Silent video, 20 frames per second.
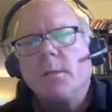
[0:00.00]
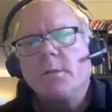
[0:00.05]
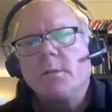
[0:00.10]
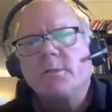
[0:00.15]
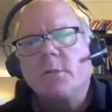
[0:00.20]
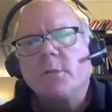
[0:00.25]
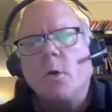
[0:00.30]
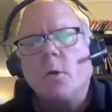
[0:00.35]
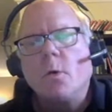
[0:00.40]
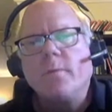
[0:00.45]

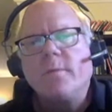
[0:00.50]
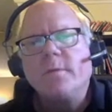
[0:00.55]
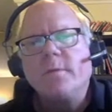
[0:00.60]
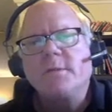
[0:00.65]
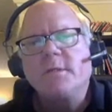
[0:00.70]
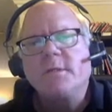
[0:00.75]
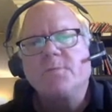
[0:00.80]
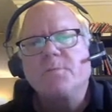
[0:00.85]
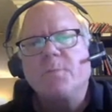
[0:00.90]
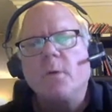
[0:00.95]
So
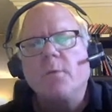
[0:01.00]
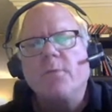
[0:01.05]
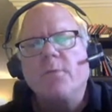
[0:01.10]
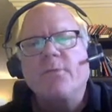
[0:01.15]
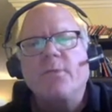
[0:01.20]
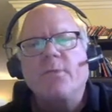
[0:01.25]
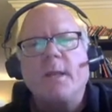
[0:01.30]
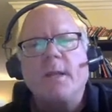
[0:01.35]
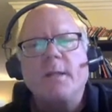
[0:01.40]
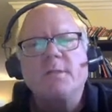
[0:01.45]
this is
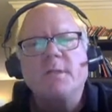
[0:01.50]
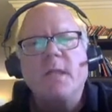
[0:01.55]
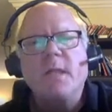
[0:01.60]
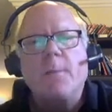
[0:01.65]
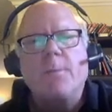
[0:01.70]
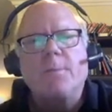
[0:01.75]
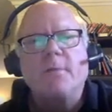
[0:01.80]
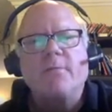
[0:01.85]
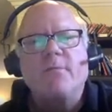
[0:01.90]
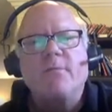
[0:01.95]
both an
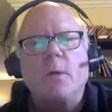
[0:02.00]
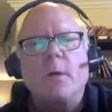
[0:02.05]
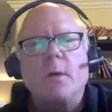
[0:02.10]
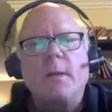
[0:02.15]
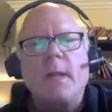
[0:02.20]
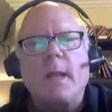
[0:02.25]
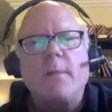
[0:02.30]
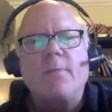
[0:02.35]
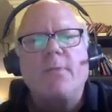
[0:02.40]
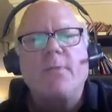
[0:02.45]
example of where
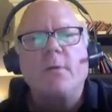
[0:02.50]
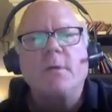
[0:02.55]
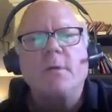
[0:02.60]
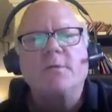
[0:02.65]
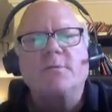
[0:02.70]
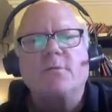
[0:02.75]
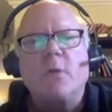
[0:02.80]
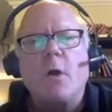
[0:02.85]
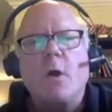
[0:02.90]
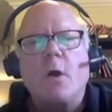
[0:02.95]
game theory
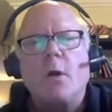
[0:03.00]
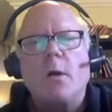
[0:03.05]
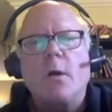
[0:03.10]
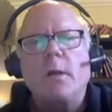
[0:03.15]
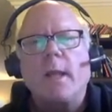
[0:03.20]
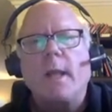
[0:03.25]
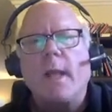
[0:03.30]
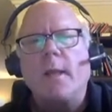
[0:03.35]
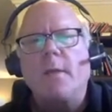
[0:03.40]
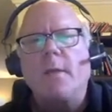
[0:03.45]
is wrong
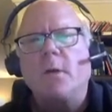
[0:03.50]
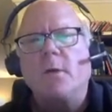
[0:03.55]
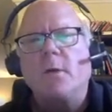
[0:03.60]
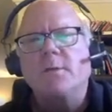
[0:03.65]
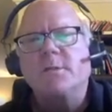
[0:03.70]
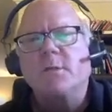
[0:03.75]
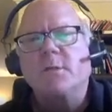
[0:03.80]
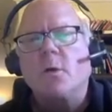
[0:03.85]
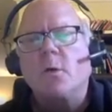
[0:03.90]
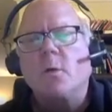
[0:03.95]
and
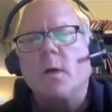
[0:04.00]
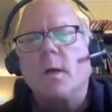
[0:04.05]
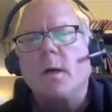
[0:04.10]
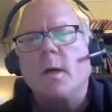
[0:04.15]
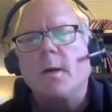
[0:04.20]
also